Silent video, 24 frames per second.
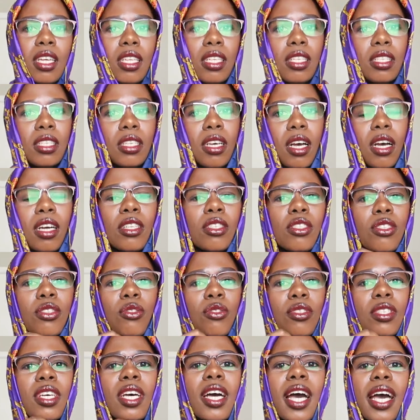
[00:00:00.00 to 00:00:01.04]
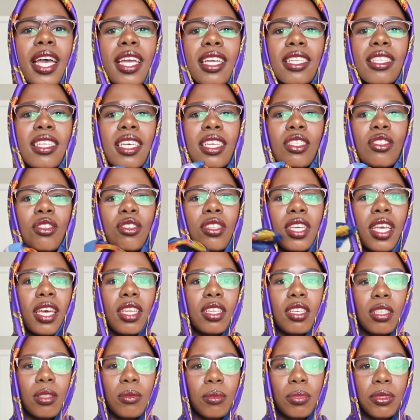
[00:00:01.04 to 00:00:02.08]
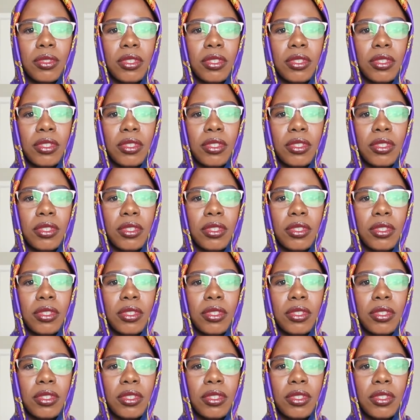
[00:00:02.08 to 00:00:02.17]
not too tight that you cannot